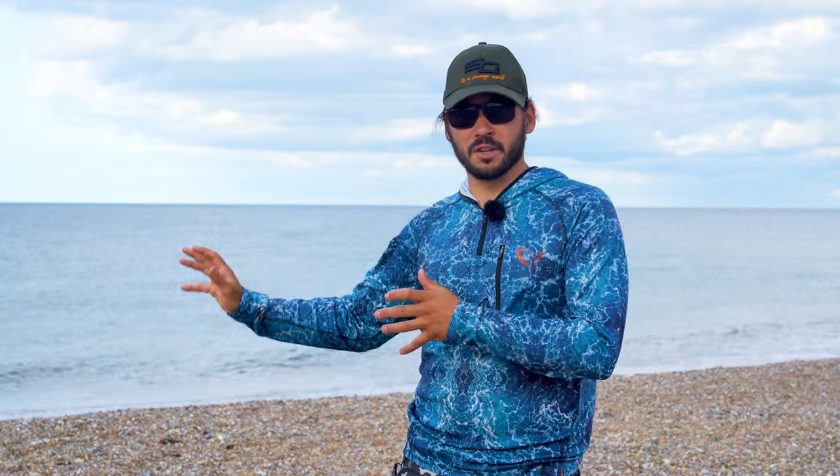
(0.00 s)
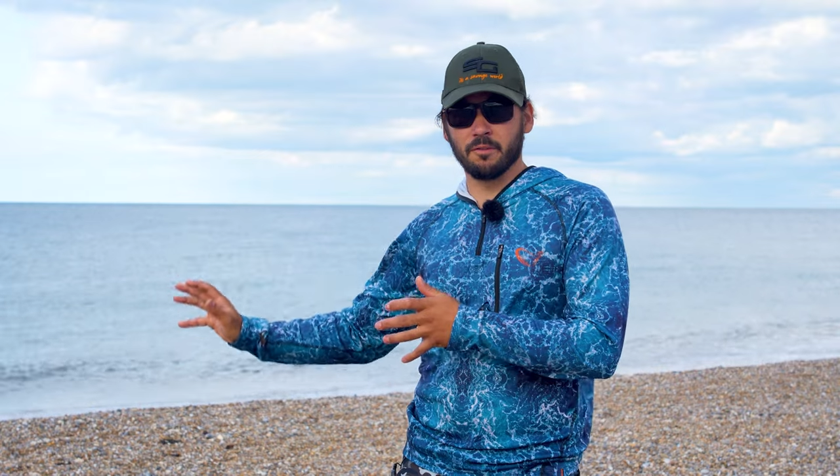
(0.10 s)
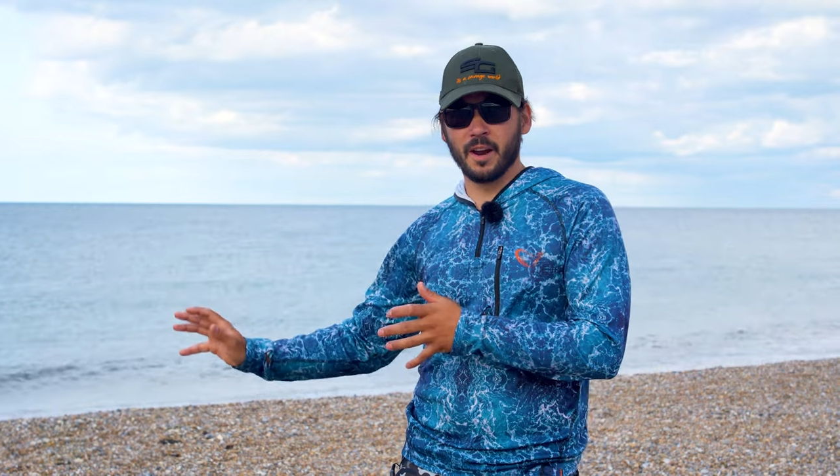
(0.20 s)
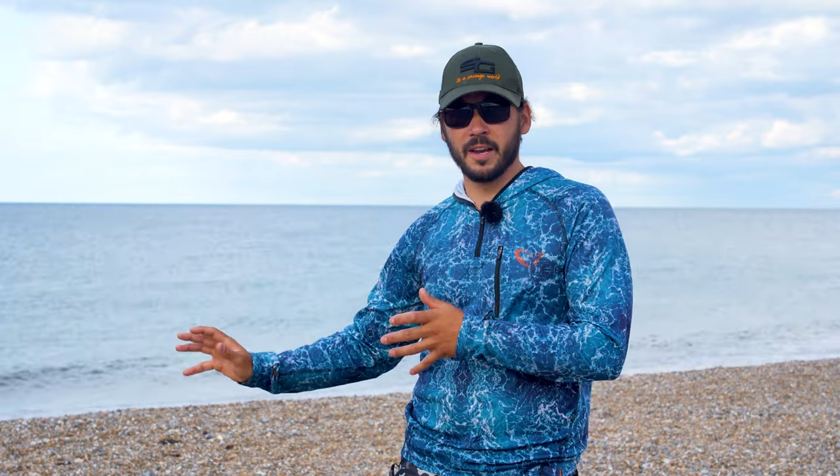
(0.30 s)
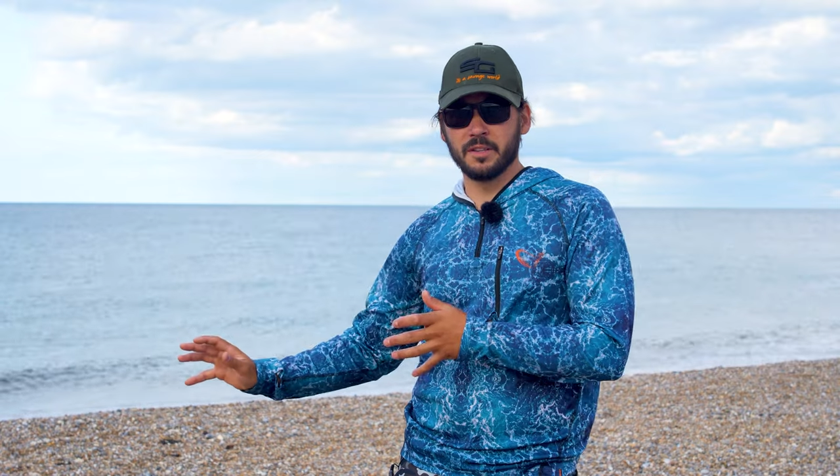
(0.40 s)
at
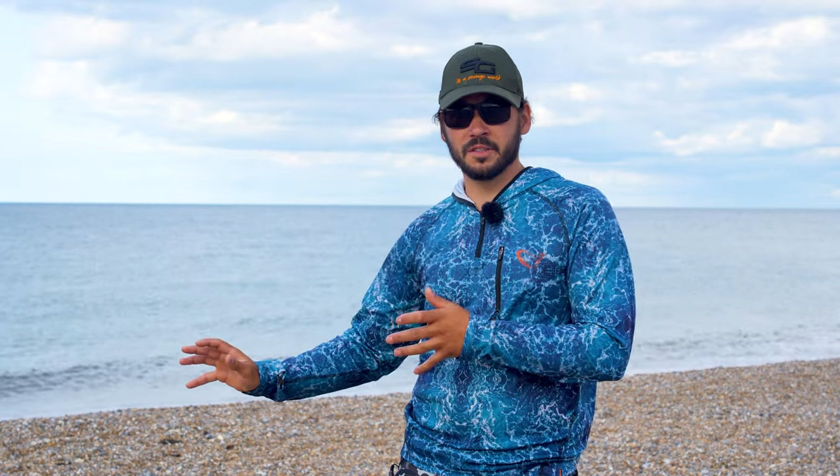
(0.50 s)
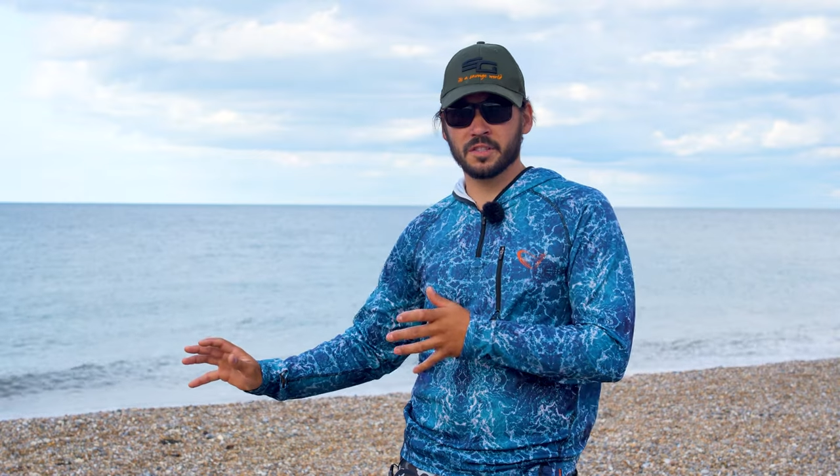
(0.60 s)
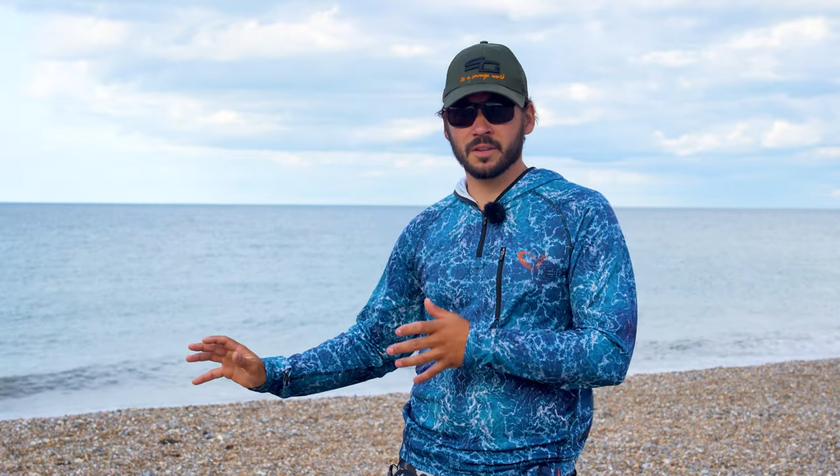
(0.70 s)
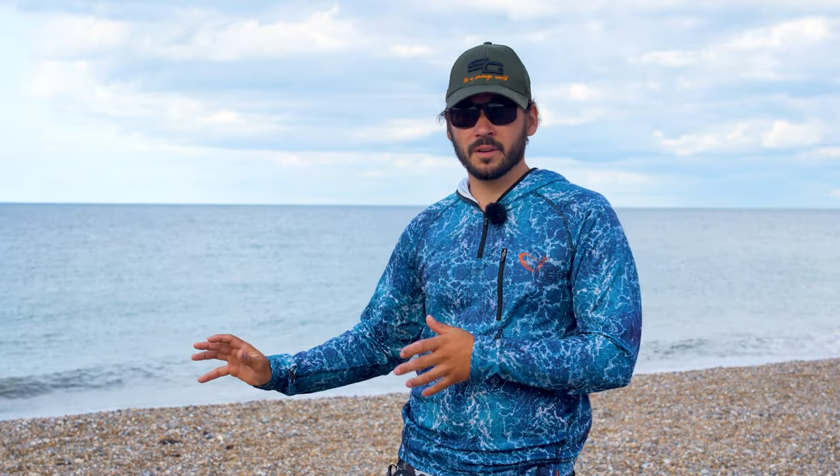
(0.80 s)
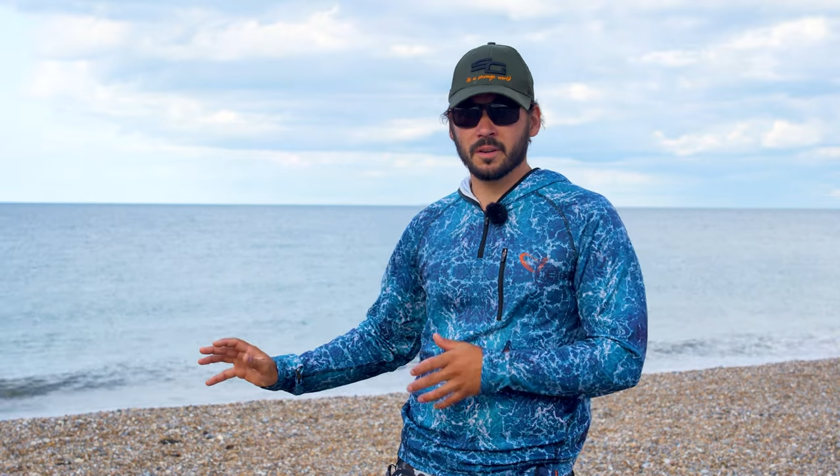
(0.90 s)

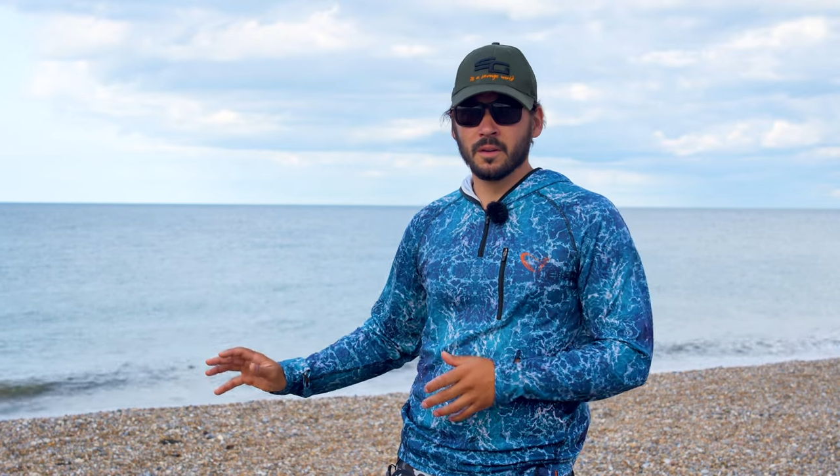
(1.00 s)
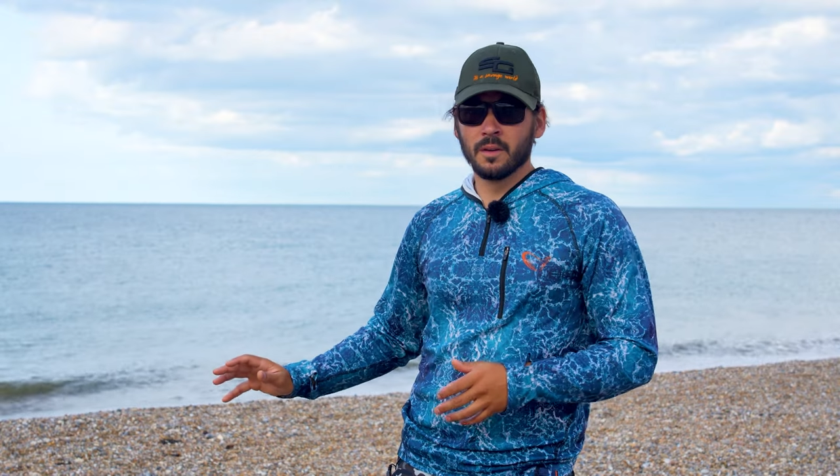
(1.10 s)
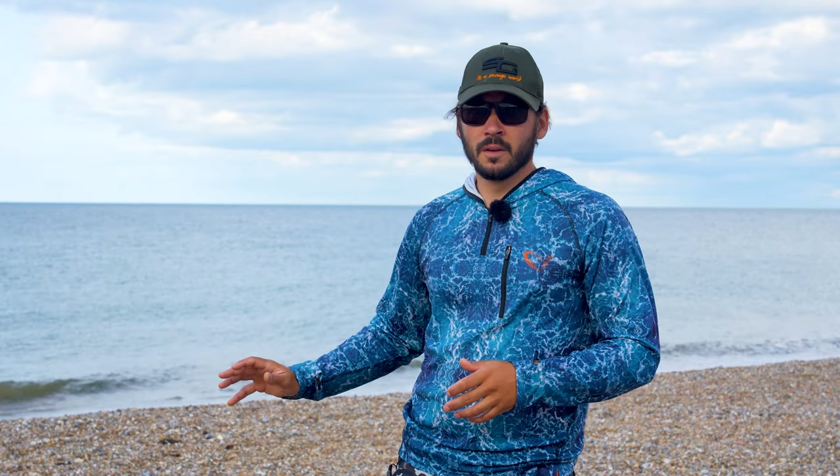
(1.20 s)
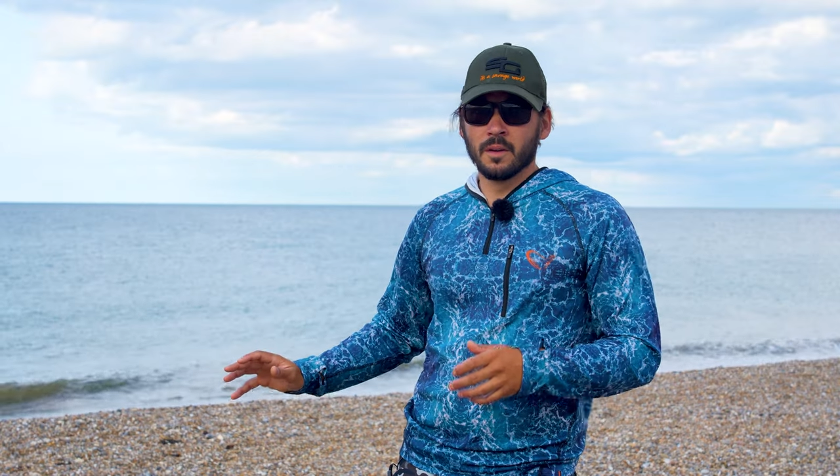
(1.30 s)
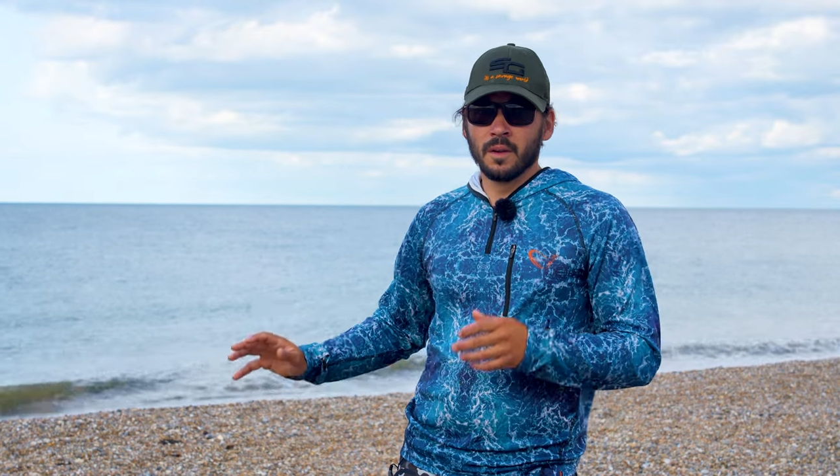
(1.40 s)
range.
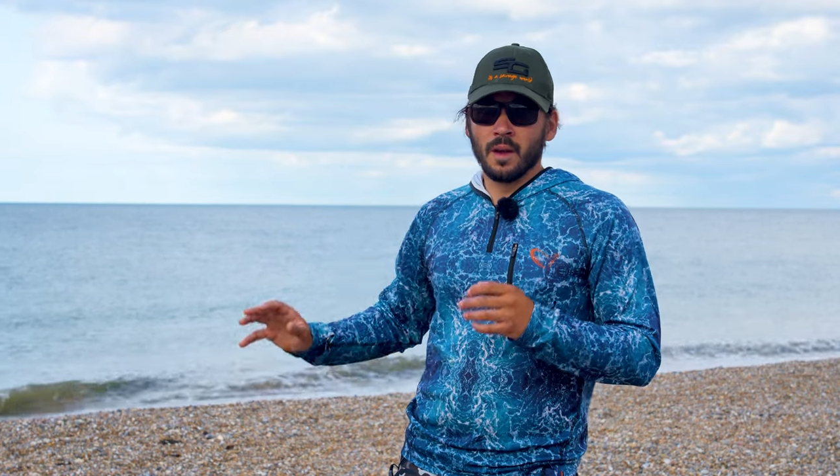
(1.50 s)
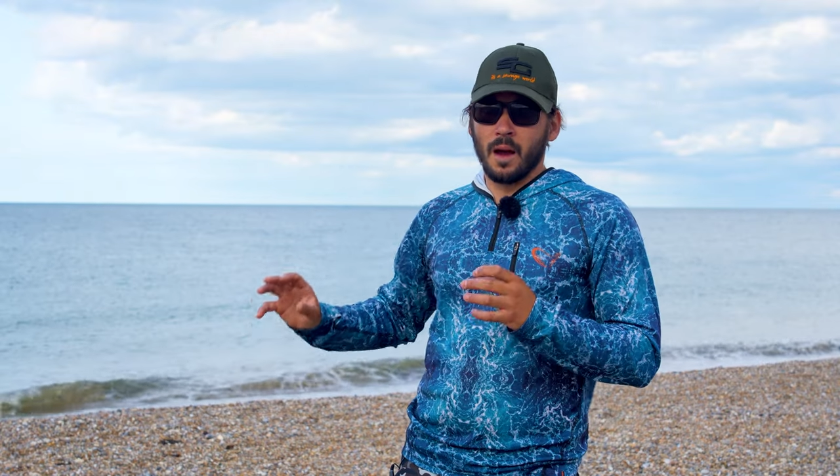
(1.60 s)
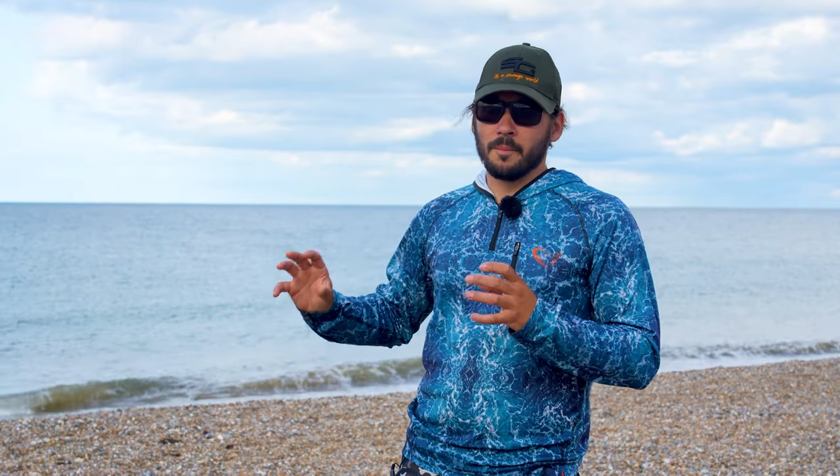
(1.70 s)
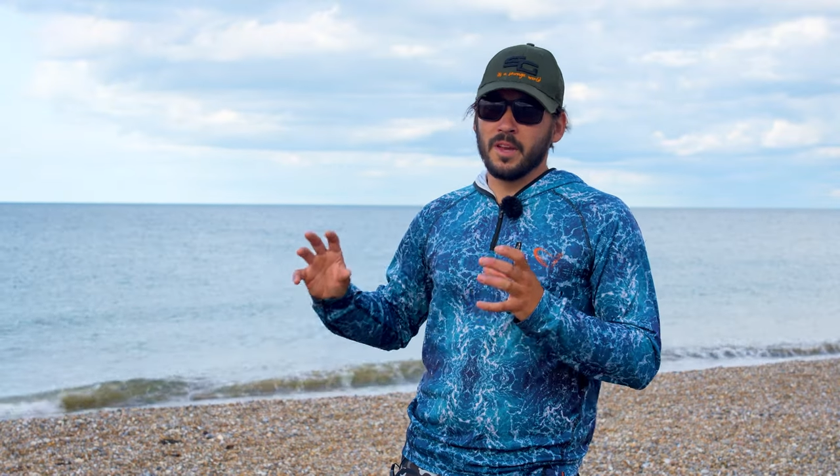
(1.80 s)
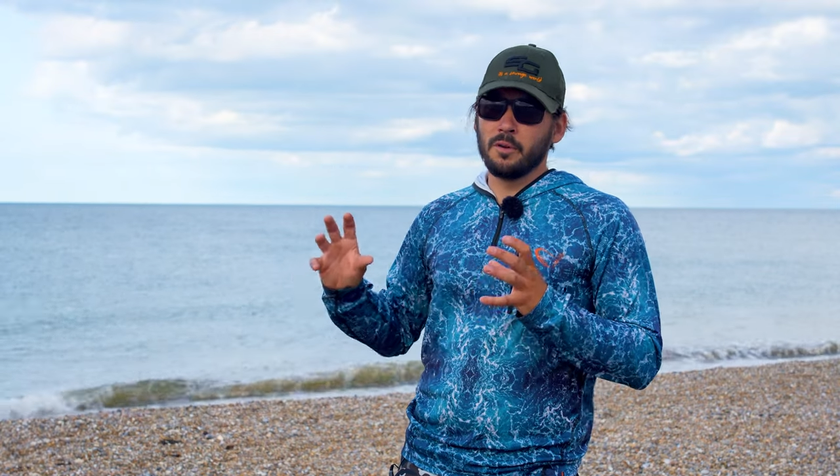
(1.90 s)

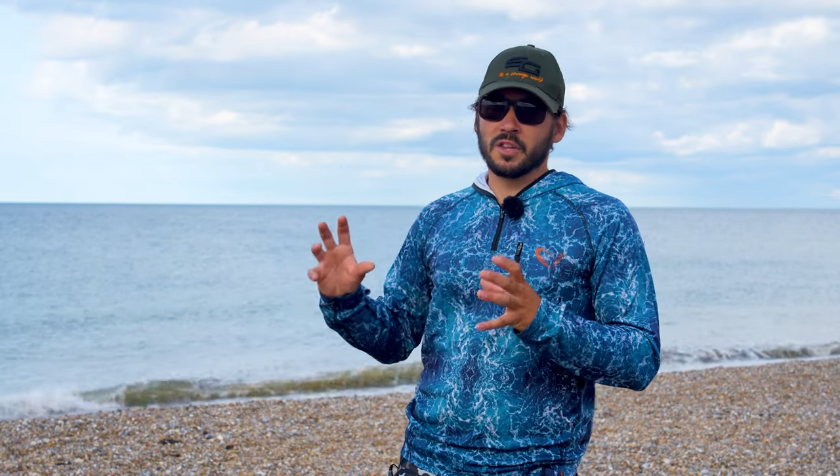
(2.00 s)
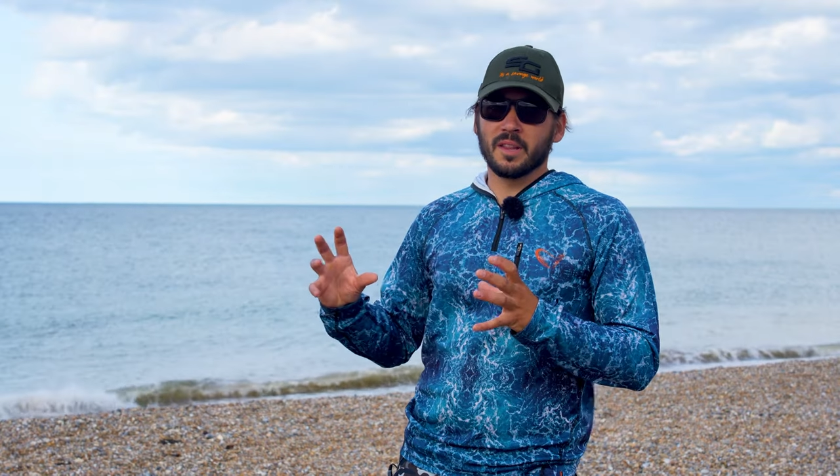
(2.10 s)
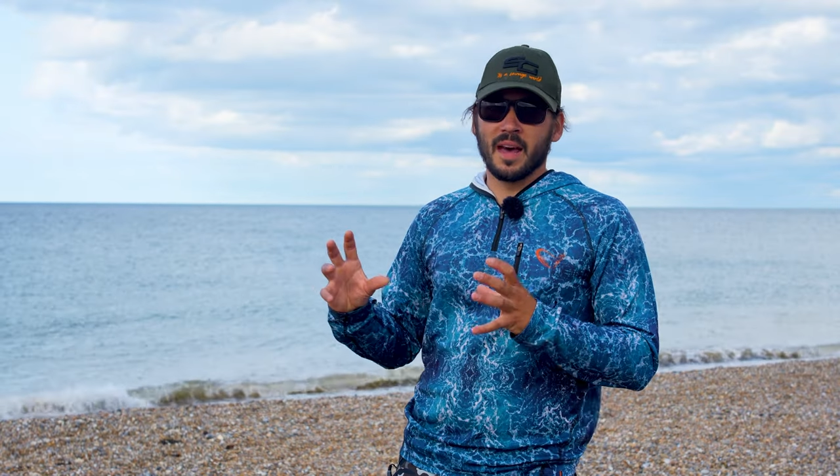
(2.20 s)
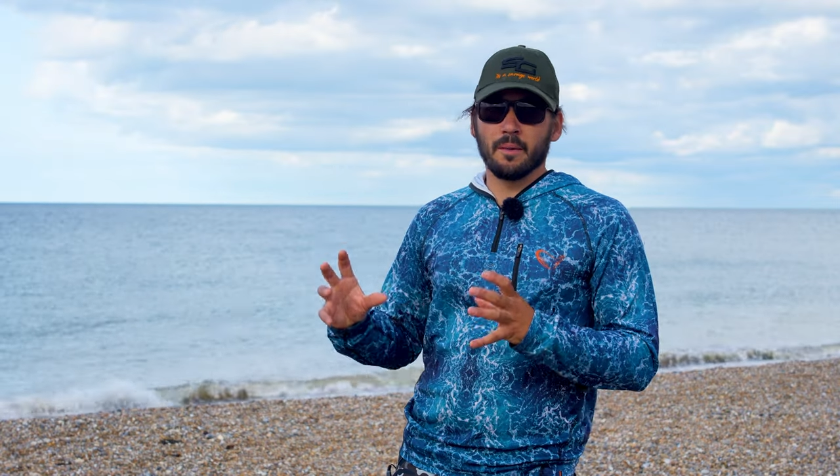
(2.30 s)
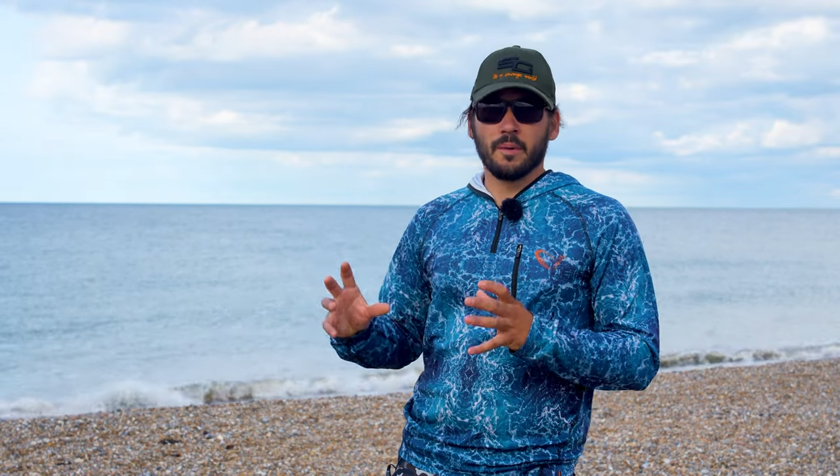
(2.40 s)
I'm
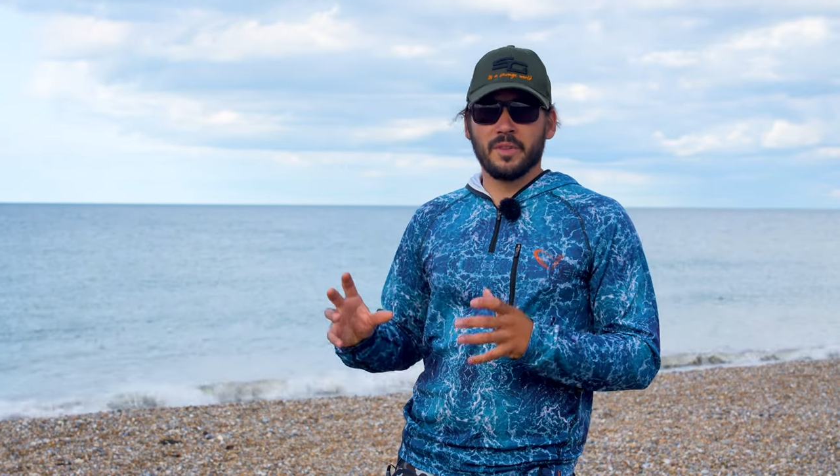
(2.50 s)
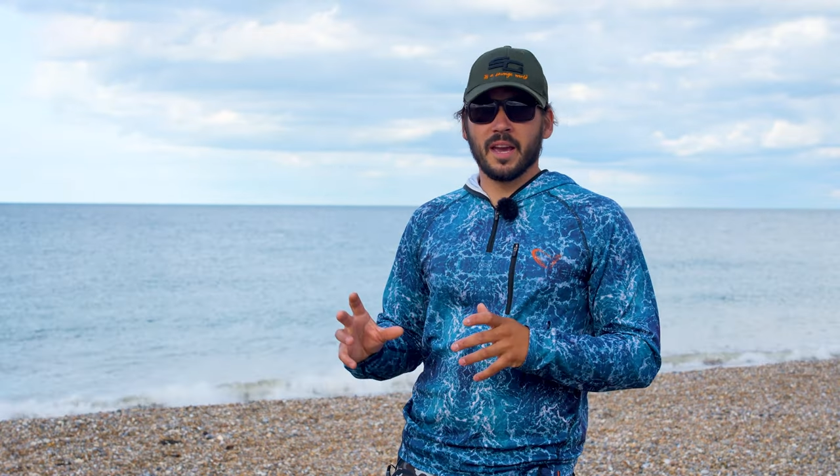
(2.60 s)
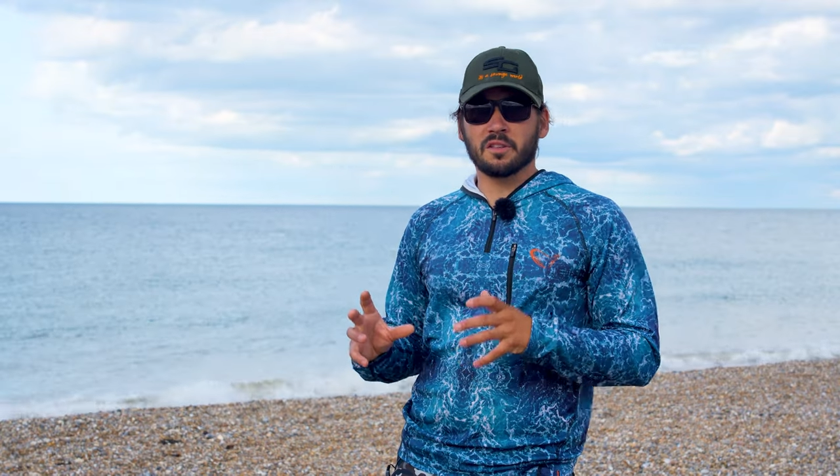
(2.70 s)
using that with the